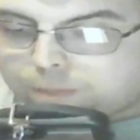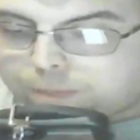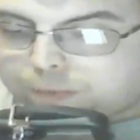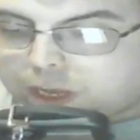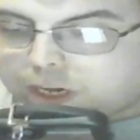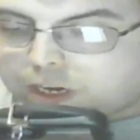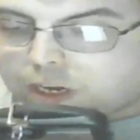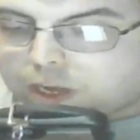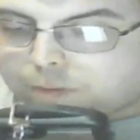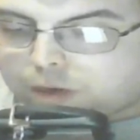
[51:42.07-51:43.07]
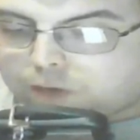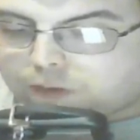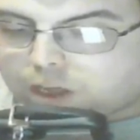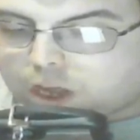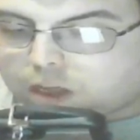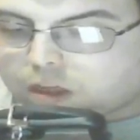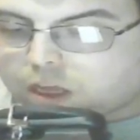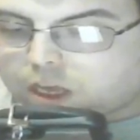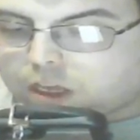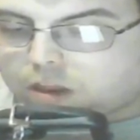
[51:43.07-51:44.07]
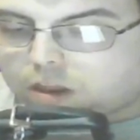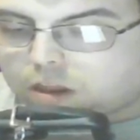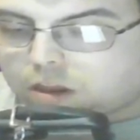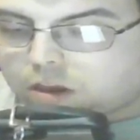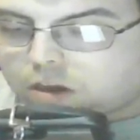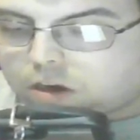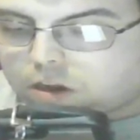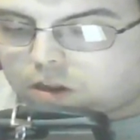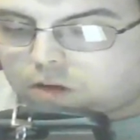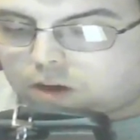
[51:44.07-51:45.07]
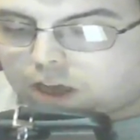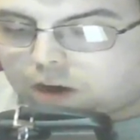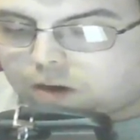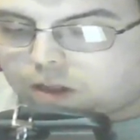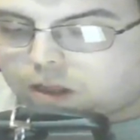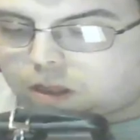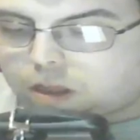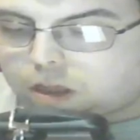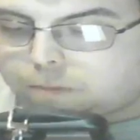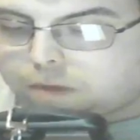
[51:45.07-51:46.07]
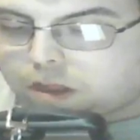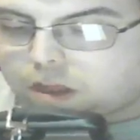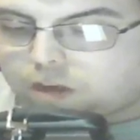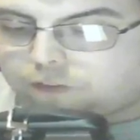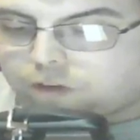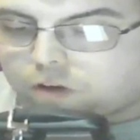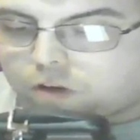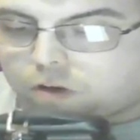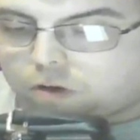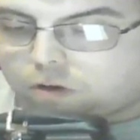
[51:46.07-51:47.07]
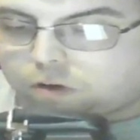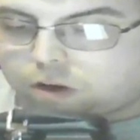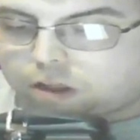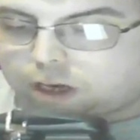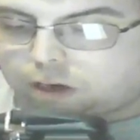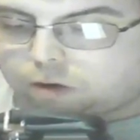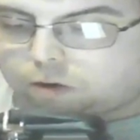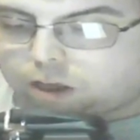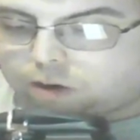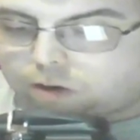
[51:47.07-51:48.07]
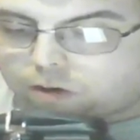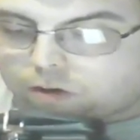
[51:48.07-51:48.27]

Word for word: but in a couple of cutscenes, some characters are dismissive or just ignore you.